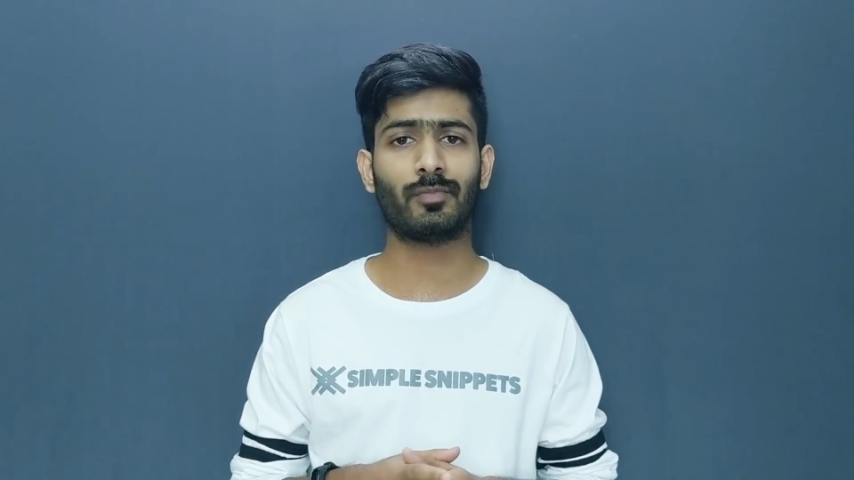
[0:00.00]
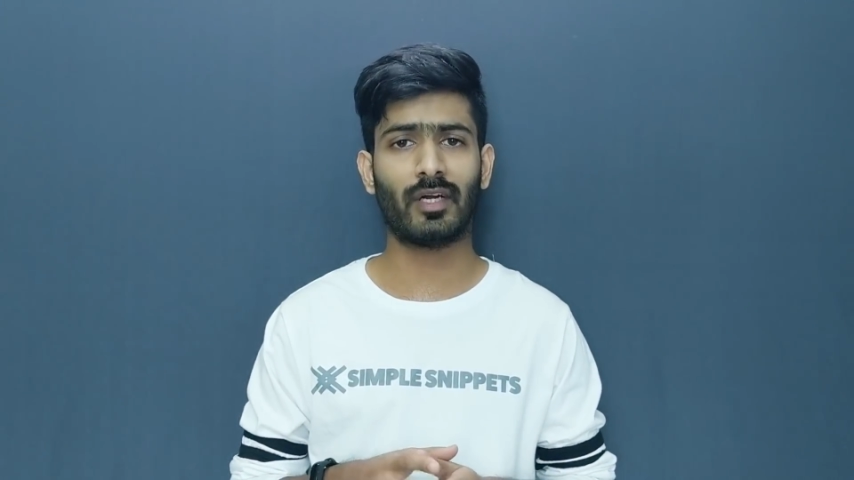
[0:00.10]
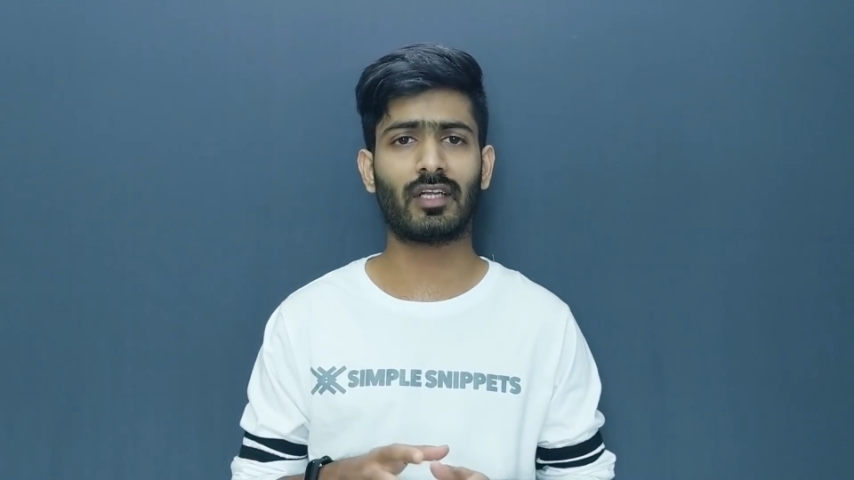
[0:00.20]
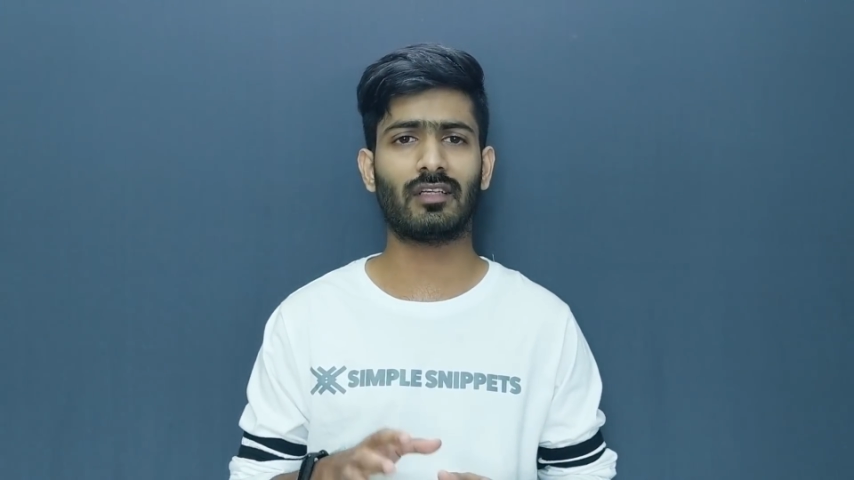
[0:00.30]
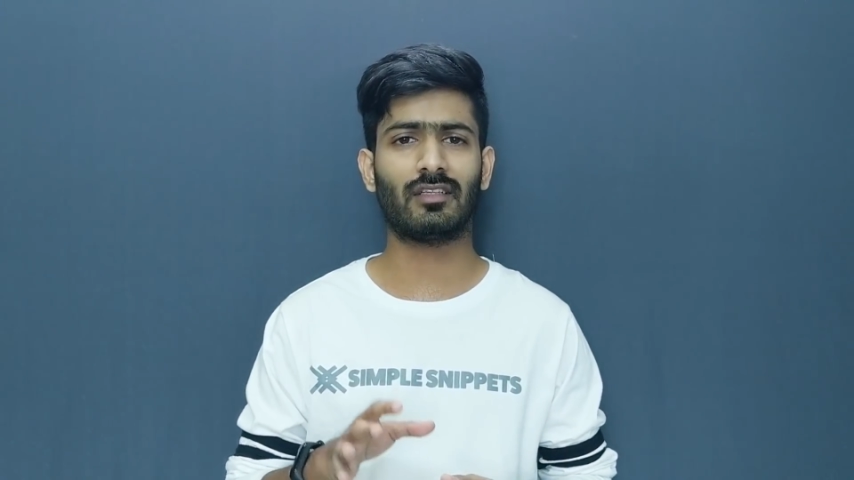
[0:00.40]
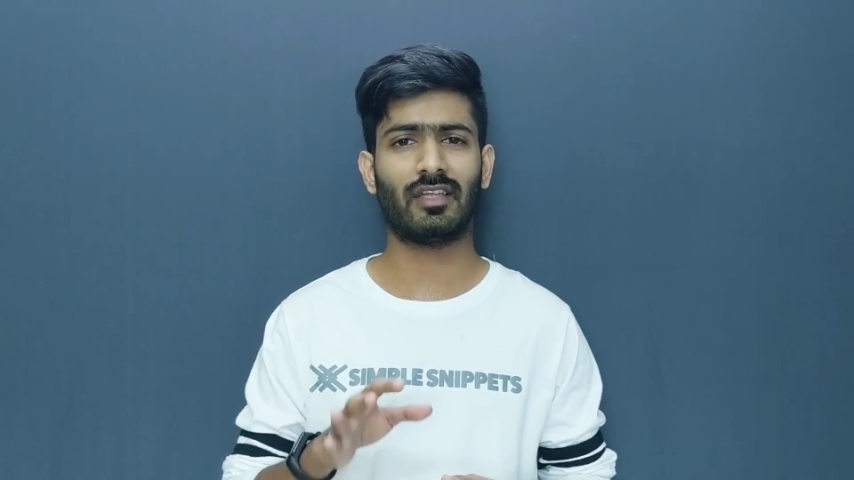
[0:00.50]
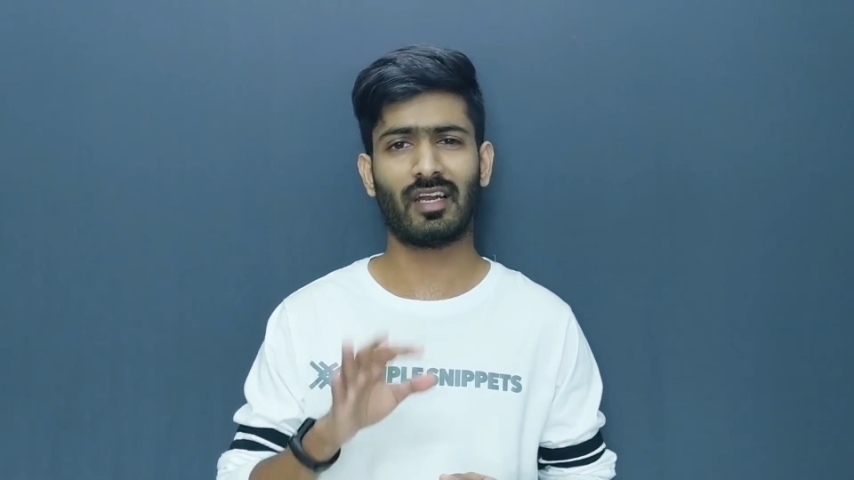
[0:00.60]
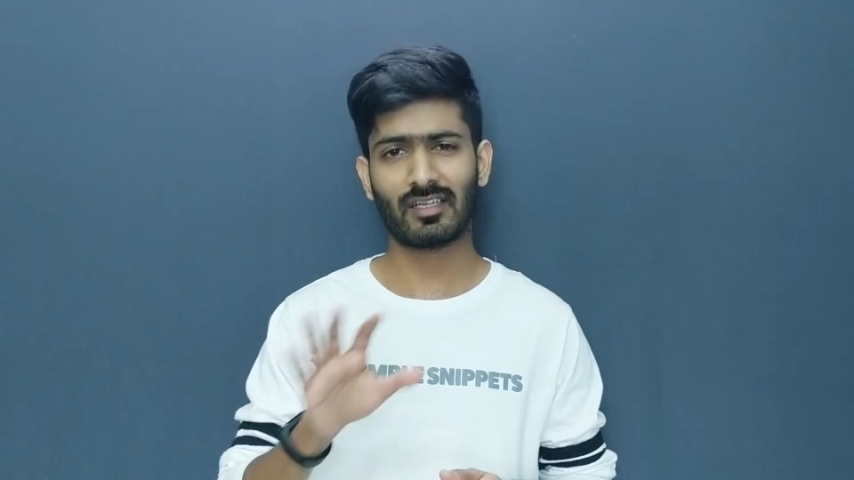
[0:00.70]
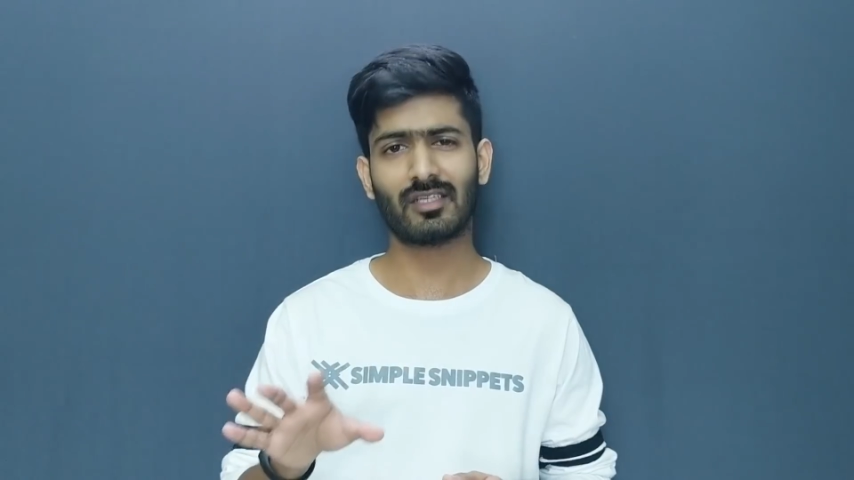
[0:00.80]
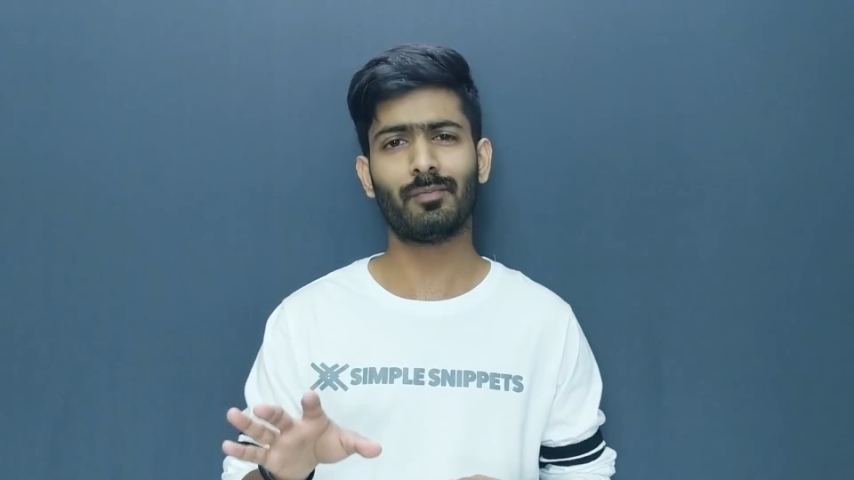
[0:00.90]
but
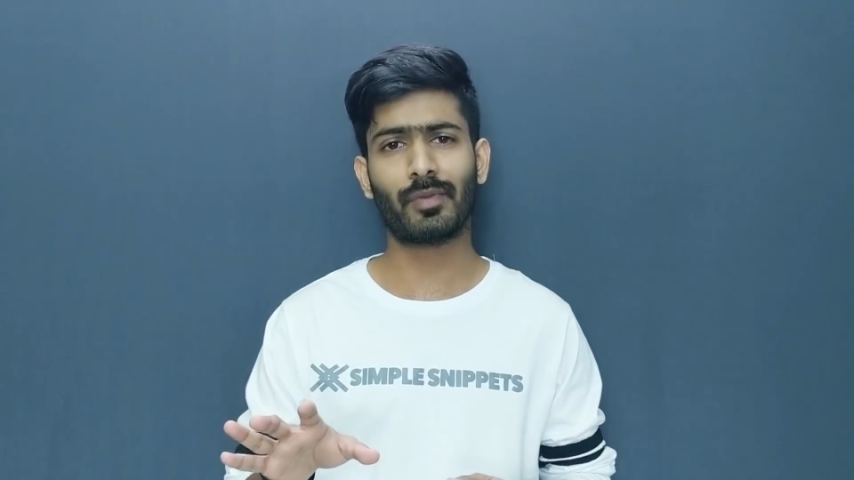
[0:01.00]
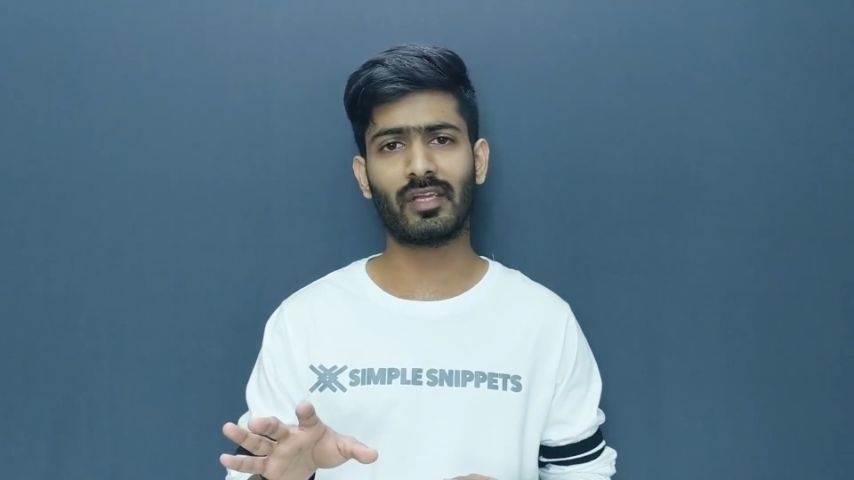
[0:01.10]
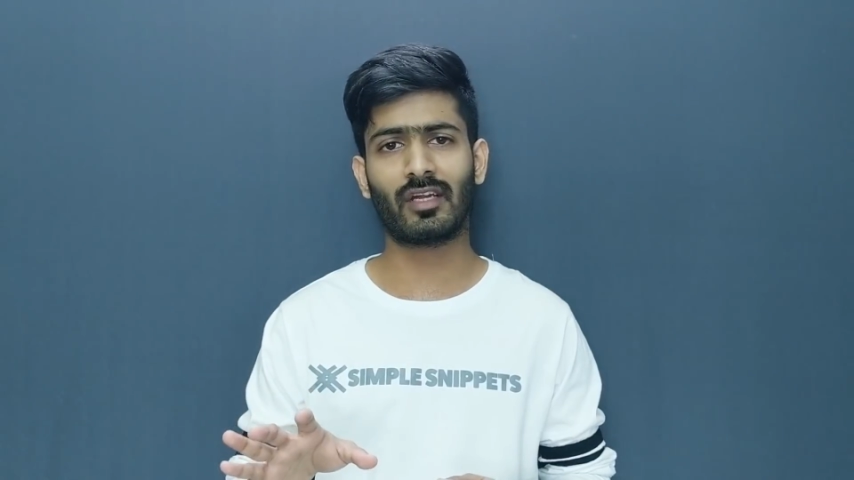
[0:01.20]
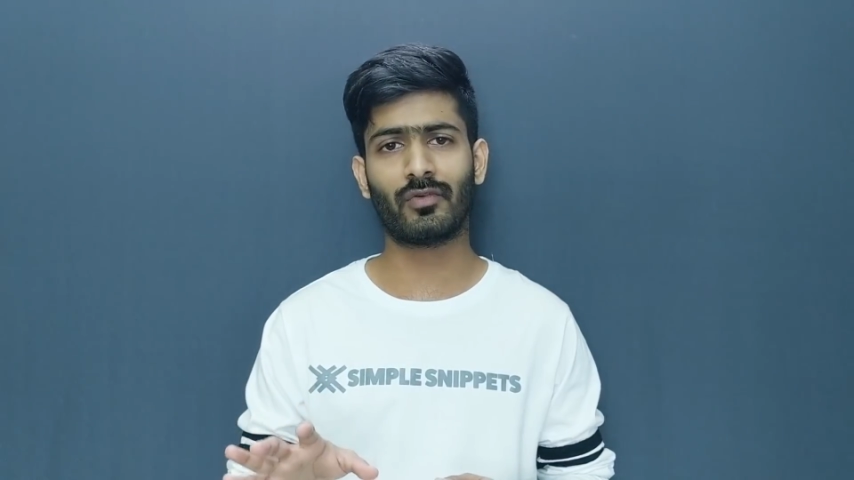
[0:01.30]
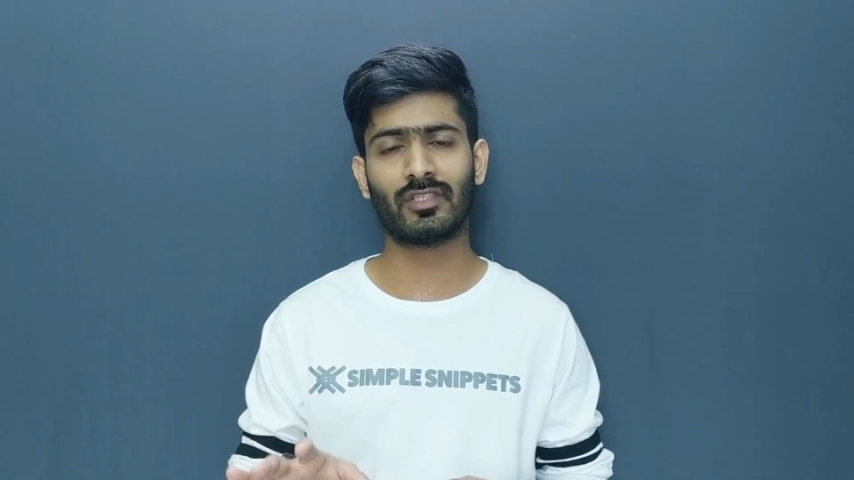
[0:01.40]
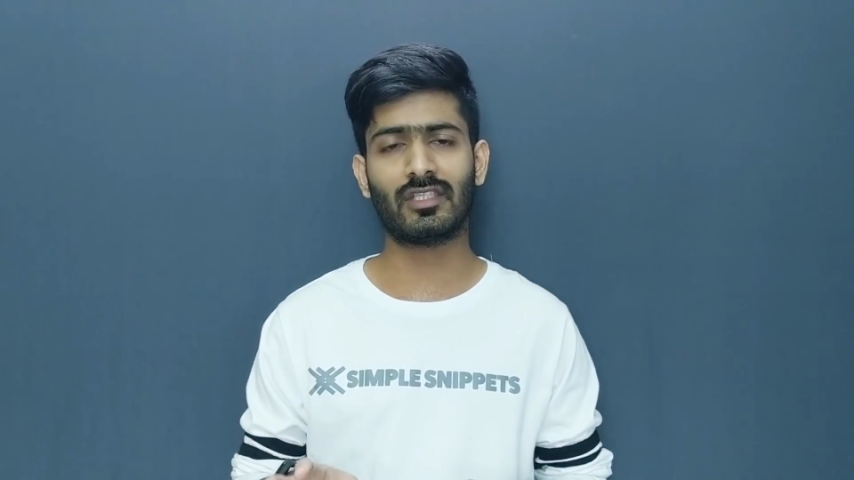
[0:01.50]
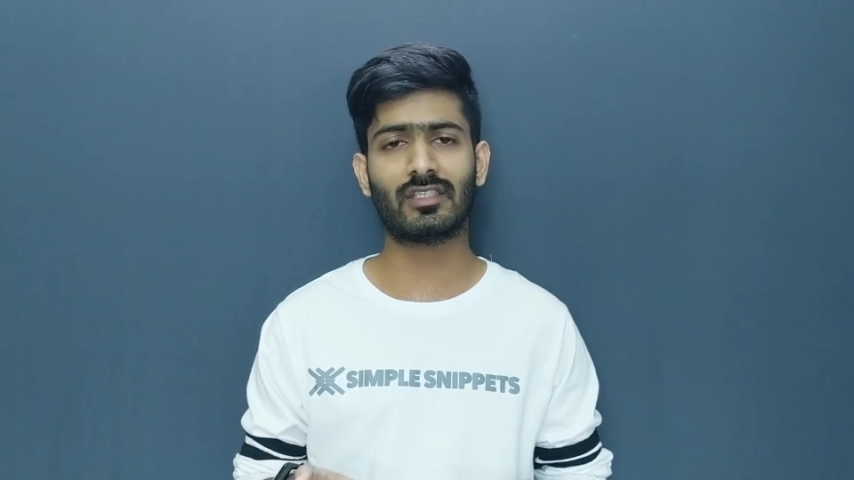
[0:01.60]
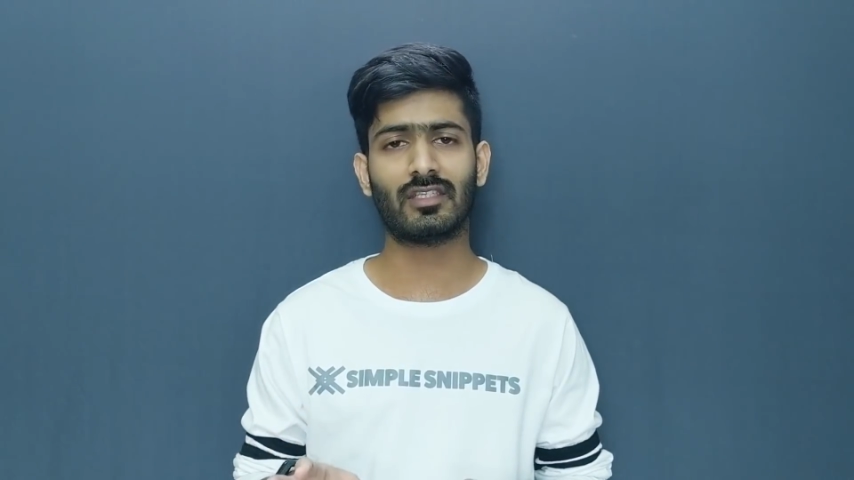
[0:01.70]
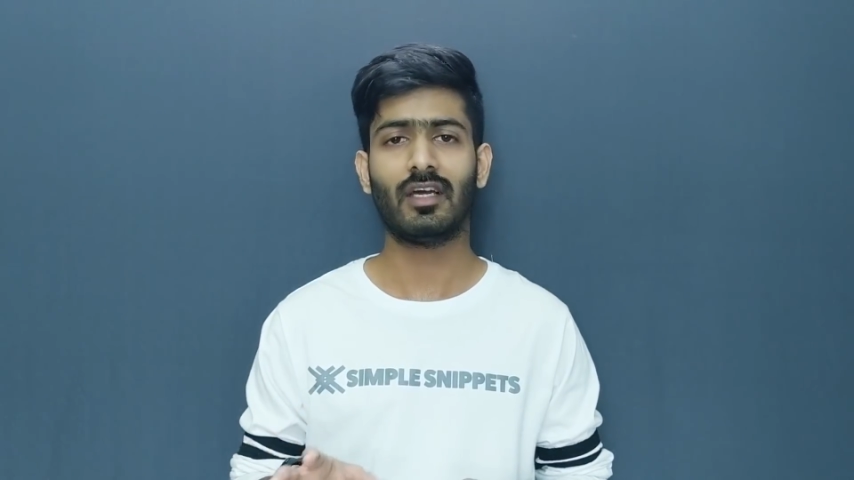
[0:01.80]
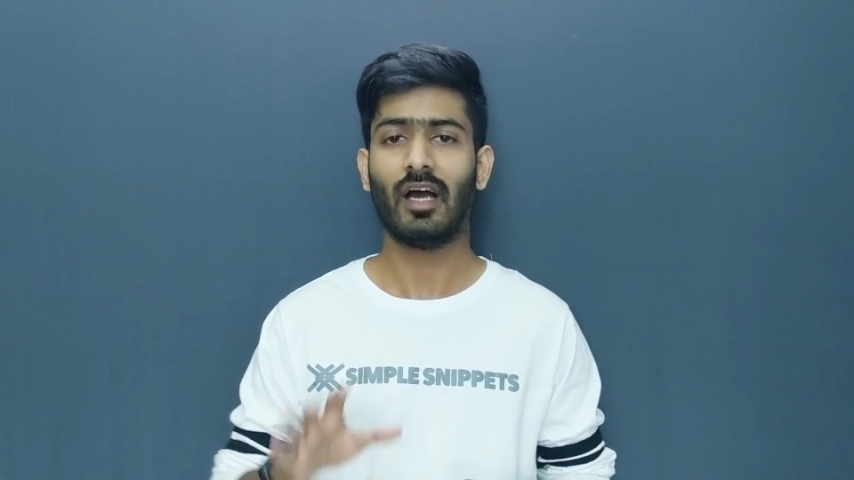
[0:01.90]
there are some prerequisites.